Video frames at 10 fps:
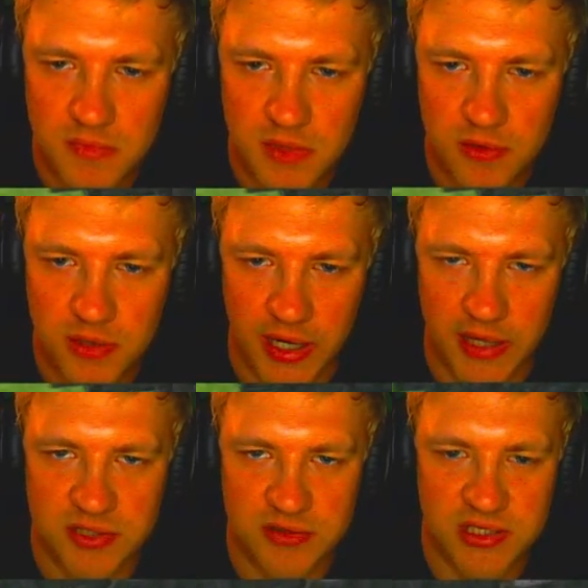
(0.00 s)
okay,
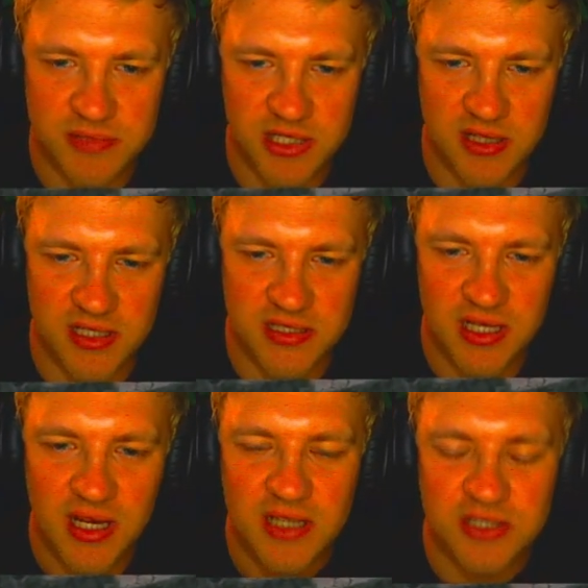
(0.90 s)
so it seems like this,
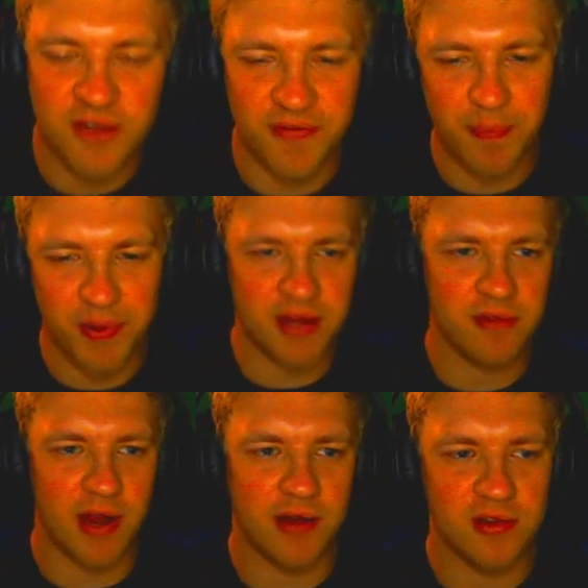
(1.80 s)
so if I play
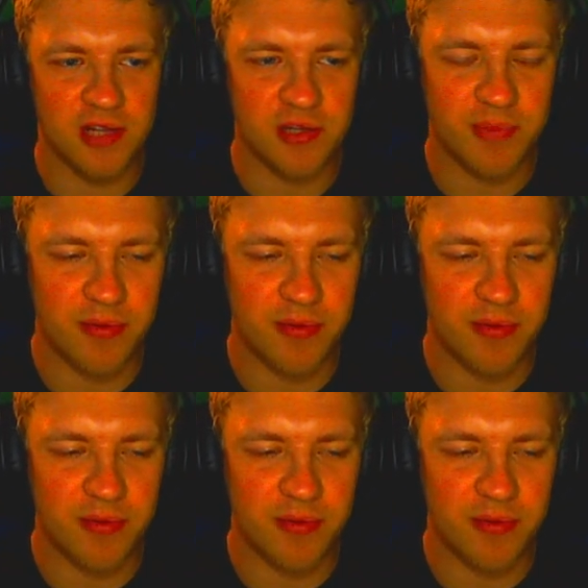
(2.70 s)
around a little bit,